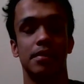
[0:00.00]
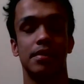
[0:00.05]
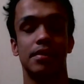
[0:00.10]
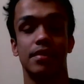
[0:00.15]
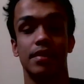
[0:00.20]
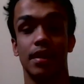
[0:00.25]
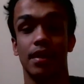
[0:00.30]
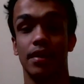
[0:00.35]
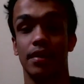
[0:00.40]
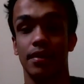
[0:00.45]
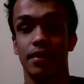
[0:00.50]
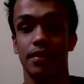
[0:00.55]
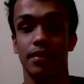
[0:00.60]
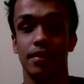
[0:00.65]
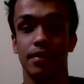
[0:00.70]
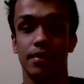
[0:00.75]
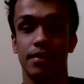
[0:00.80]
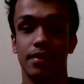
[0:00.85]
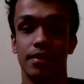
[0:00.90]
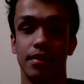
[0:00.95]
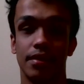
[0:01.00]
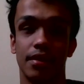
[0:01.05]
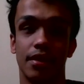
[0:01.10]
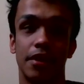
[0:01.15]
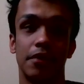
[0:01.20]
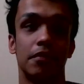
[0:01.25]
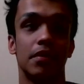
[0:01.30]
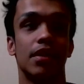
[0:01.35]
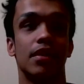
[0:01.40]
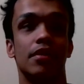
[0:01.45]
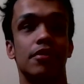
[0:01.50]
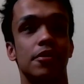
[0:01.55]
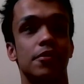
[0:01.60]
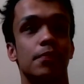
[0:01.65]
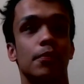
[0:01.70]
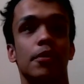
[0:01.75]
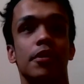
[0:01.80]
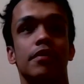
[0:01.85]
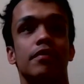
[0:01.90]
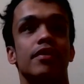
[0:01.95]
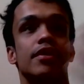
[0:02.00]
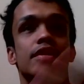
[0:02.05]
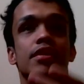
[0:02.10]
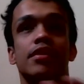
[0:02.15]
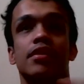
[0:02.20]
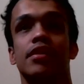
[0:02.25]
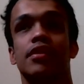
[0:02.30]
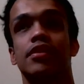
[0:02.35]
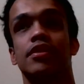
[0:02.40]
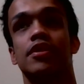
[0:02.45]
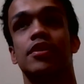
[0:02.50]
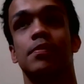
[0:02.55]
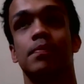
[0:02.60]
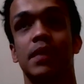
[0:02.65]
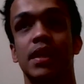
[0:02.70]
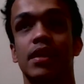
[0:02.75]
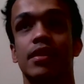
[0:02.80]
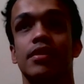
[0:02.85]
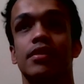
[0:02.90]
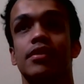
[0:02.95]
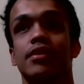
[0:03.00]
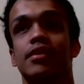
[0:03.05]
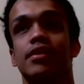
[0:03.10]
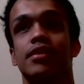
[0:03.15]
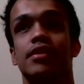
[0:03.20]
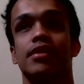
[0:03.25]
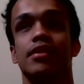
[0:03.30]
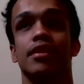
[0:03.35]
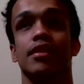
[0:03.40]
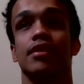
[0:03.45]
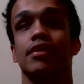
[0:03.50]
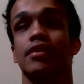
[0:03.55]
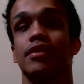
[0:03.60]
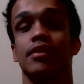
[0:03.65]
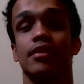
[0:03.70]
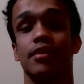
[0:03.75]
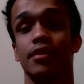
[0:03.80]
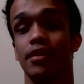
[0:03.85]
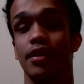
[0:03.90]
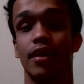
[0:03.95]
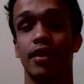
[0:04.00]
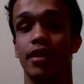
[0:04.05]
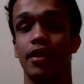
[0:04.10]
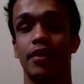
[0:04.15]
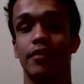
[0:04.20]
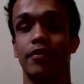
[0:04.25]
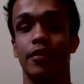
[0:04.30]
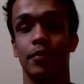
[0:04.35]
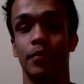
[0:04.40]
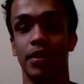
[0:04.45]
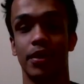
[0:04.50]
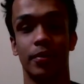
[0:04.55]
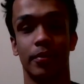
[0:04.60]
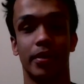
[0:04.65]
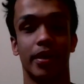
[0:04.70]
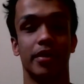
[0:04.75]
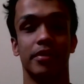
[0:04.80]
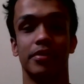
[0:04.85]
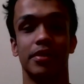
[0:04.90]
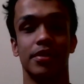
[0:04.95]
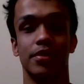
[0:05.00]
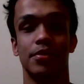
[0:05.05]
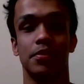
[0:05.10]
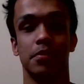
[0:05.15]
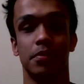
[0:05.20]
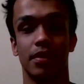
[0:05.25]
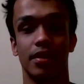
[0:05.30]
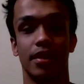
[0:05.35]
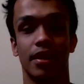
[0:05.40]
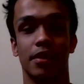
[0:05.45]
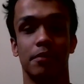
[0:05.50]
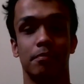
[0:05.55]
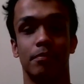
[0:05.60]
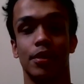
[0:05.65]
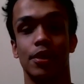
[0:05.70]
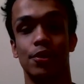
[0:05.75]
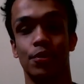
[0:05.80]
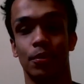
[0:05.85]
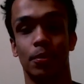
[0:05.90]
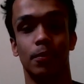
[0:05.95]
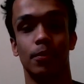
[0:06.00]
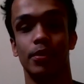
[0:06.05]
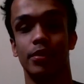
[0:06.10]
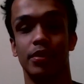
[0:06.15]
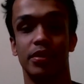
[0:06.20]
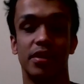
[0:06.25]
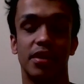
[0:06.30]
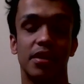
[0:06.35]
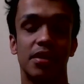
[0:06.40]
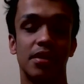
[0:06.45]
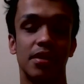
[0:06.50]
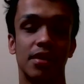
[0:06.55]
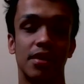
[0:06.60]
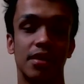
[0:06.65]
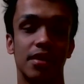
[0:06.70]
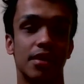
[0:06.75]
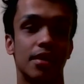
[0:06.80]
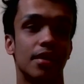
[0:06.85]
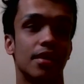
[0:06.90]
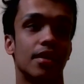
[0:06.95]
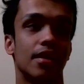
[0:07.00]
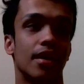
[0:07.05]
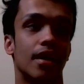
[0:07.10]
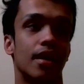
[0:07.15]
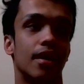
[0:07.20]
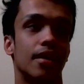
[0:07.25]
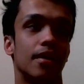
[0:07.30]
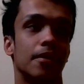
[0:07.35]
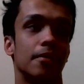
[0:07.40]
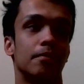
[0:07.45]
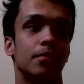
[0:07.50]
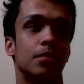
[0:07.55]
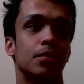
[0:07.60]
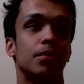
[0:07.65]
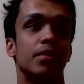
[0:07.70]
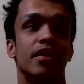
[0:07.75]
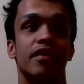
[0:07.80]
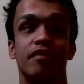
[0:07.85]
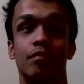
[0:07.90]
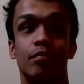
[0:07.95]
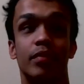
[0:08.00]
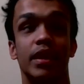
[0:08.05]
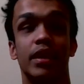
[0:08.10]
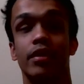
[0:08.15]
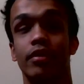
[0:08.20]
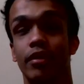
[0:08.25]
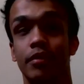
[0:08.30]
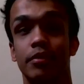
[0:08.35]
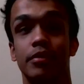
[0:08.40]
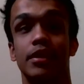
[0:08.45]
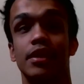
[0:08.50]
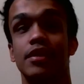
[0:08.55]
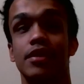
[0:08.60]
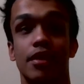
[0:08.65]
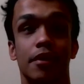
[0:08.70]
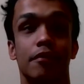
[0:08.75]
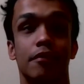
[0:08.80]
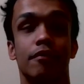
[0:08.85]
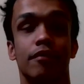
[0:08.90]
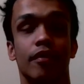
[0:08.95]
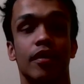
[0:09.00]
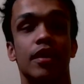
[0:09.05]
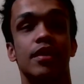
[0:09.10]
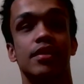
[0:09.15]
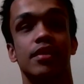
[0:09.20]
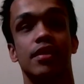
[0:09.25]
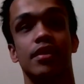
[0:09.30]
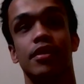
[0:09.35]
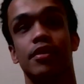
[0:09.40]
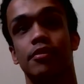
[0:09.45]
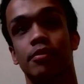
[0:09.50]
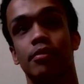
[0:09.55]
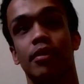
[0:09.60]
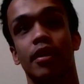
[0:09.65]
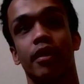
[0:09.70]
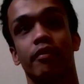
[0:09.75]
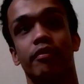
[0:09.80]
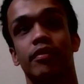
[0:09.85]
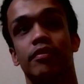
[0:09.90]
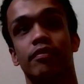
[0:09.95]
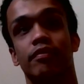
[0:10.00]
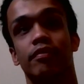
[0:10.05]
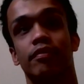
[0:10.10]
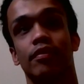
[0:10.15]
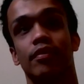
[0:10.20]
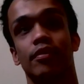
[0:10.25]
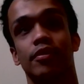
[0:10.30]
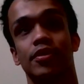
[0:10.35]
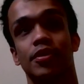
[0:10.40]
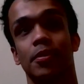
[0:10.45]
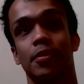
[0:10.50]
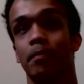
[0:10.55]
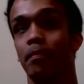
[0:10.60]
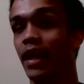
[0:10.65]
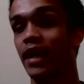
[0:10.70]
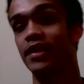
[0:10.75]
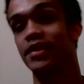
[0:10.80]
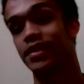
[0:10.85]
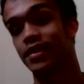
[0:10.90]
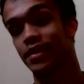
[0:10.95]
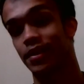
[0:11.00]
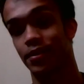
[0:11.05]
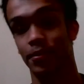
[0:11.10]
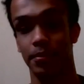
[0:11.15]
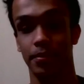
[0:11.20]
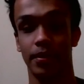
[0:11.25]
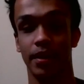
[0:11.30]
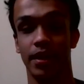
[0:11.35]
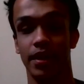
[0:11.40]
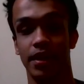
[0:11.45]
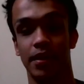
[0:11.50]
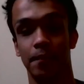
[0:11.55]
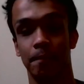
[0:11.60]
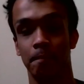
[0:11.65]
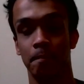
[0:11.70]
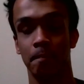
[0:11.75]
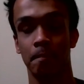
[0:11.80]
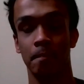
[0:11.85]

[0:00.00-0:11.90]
It's like even those motivational speakers and everyone around us who are like much older, who have been through the same phase and who have surpassed it already.